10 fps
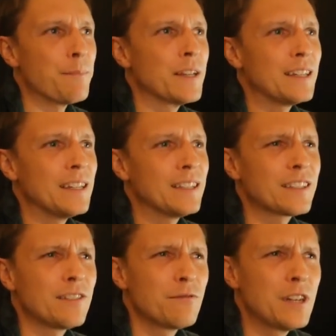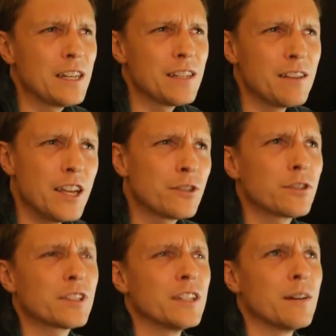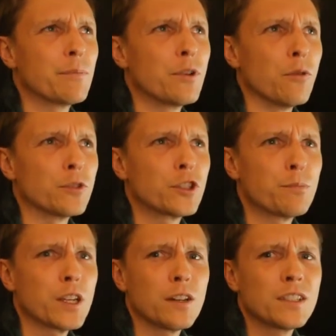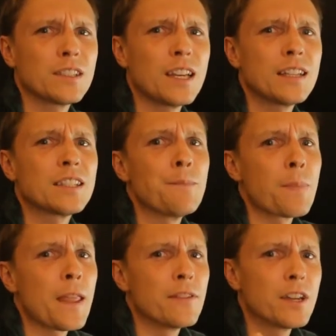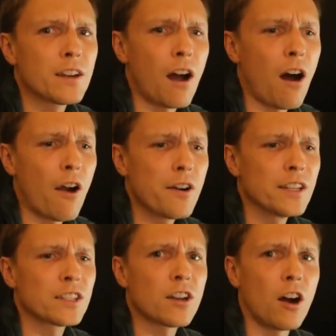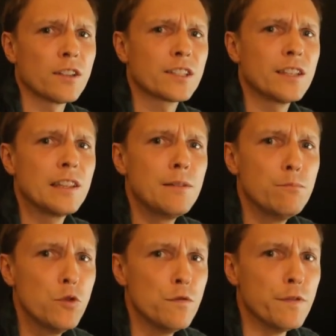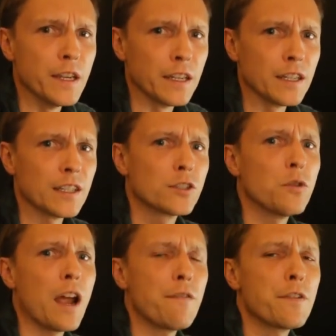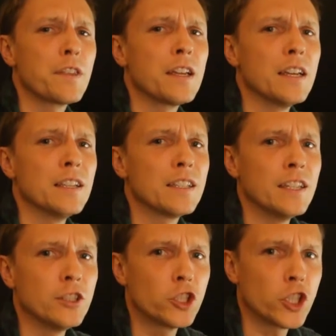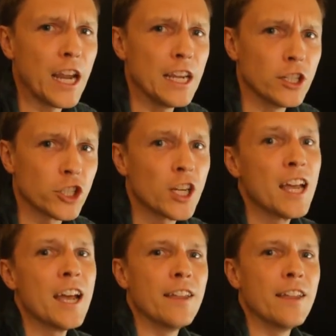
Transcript: but it's a really interesting approach because it says the car is constantly moving, so everything is in change.